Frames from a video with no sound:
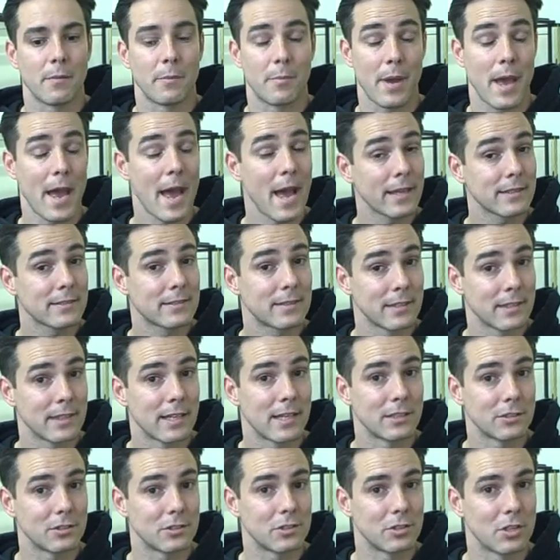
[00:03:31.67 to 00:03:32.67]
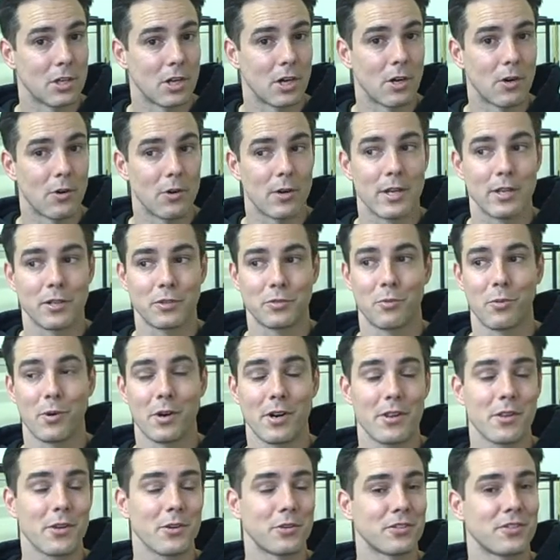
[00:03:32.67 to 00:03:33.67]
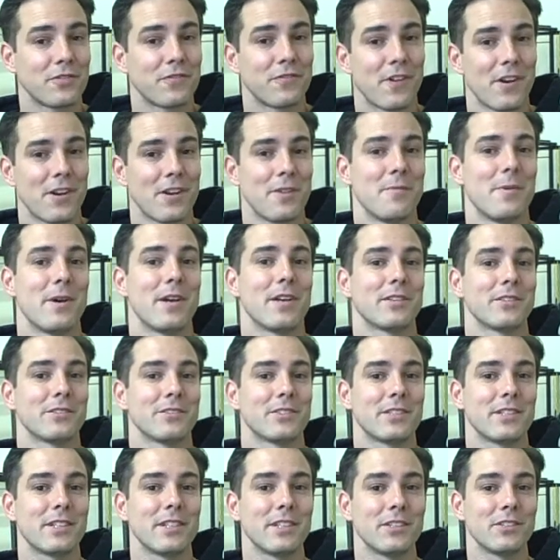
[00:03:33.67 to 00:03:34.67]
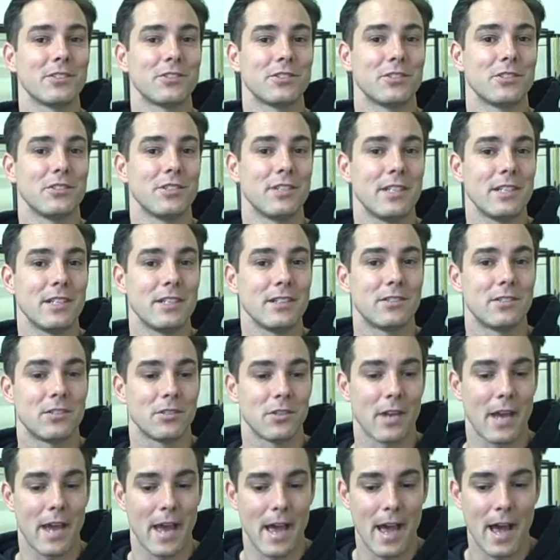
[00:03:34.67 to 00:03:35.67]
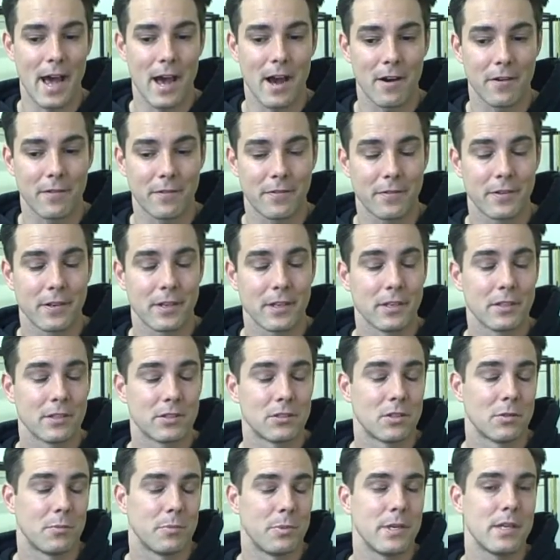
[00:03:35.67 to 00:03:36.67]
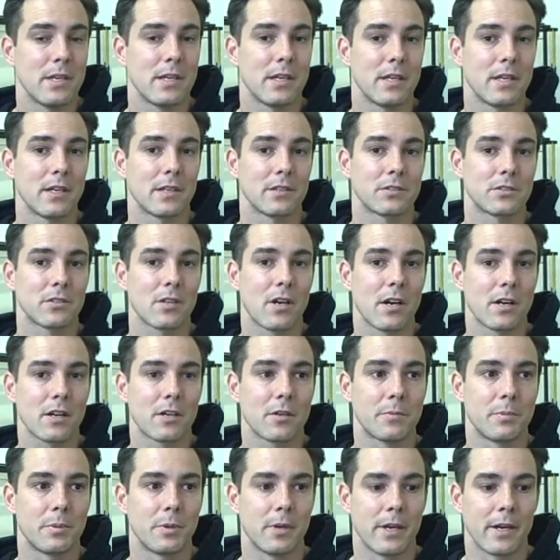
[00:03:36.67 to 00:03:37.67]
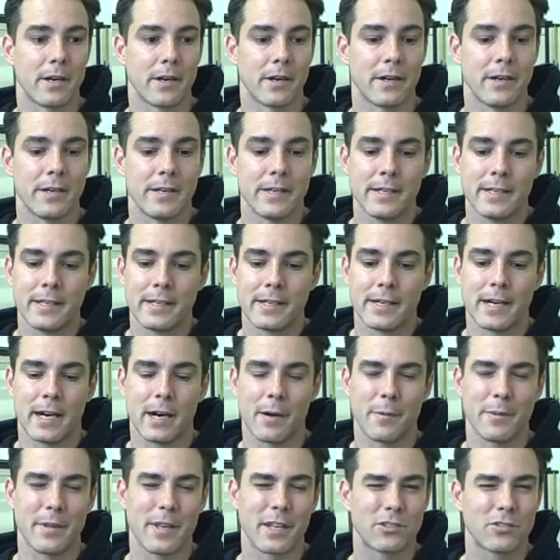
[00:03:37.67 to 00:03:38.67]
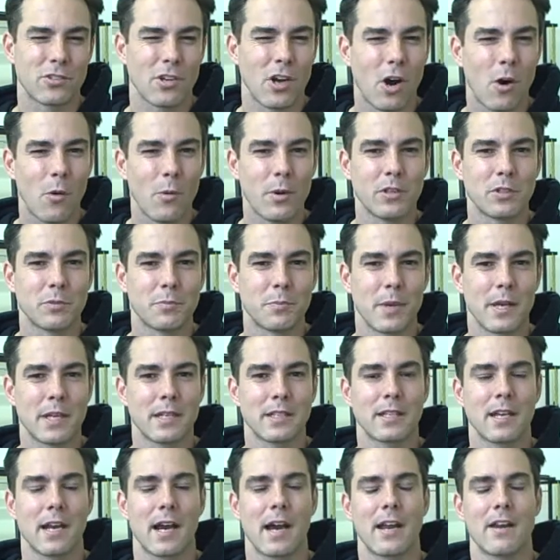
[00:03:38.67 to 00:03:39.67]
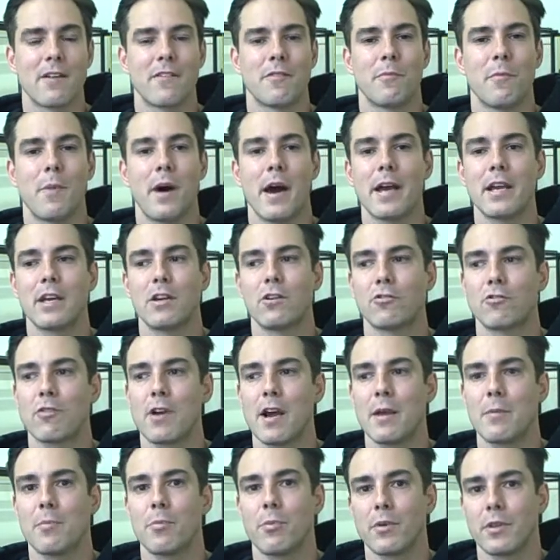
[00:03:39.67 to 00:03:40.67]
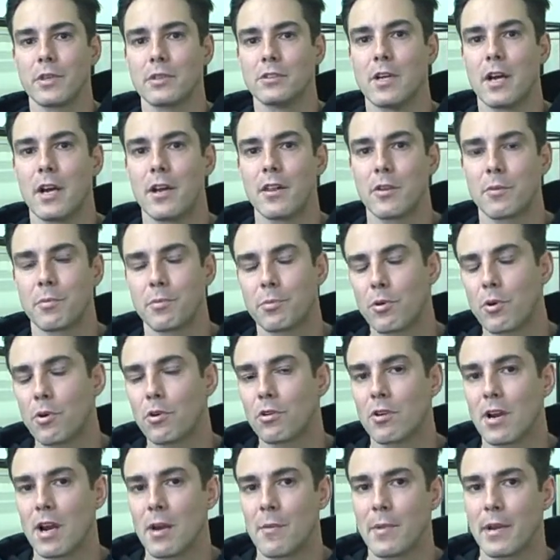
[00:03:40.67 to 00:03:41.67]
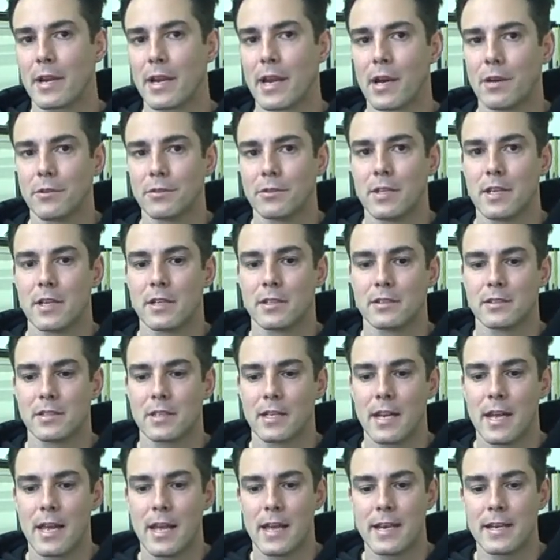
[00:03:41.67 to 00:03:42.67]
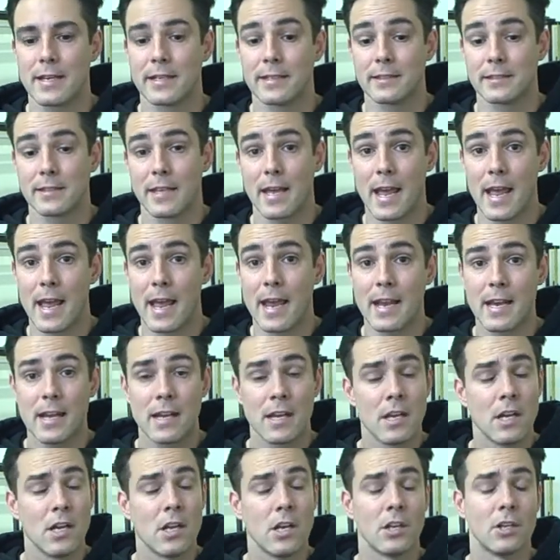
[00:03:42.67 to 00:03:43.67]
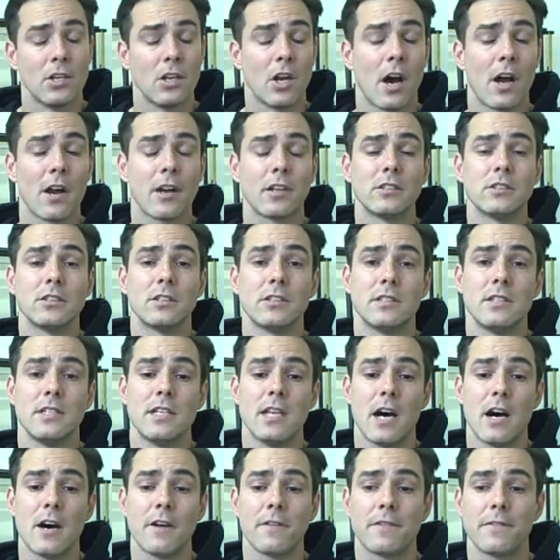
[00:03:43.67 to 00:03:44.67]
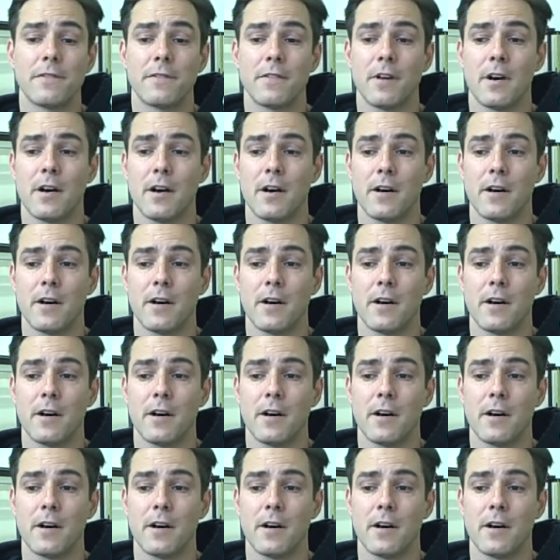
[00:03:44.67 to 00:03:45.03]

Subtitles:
Passing, as you know, is one of those fundamental skills you need to have to be a soccer player. And that's always been kind of my gripe with a lot of the programming out there today is not enough